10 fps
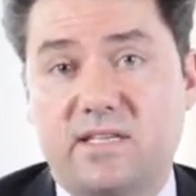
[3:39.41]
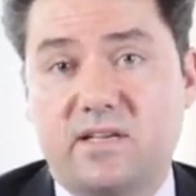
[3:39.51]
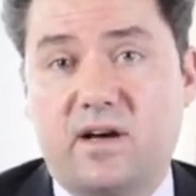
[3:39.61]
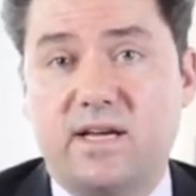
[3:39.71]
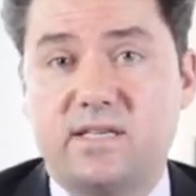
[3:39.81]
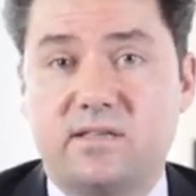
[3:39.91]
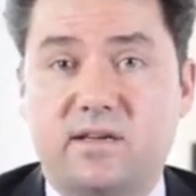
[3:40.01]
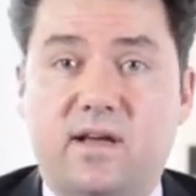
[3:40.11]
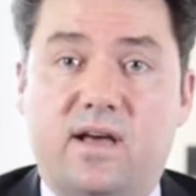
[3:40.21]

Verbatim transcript: site.